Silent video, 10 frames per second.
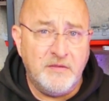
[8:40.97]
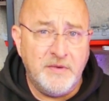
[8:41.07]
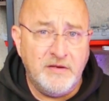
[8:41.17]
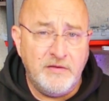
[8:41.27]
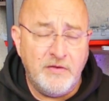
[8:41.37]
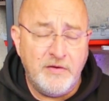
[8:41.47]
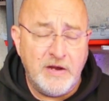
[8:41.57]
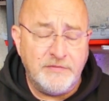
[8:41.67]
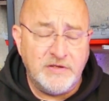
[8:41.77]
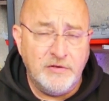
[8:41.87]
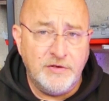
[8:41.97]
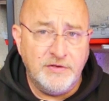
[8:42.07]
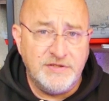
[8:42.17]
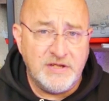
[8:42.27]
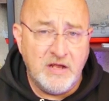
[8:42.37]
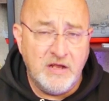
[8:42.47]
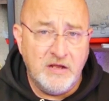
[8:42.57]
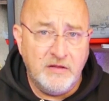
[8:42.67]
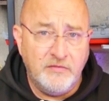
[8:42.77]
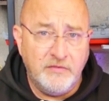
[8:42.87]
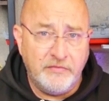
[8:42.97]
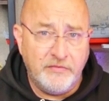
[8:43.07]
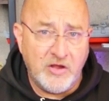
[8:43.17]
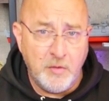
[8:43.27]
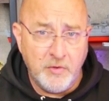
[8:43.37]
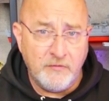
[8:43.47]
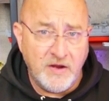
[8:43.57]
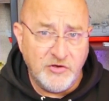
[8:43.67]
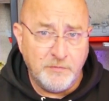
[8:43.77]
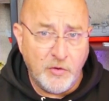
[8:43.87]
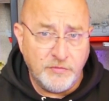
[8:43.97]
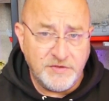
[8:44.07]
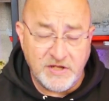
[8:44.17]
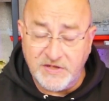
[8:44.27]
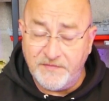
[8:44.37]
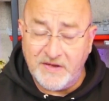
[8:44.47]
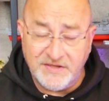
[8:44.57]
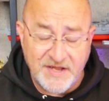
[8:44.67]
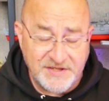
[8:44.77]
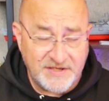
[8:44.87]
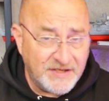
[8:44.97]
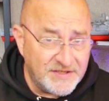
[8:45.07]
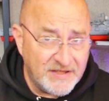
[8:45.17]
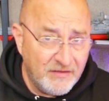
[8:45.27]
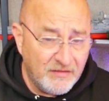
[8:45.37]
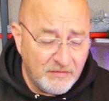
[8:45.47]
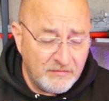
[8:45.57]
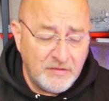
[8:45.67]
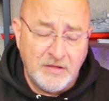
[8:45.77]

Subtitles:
I mean, you only have to look at the Kobe range of models. As fantastic as they are,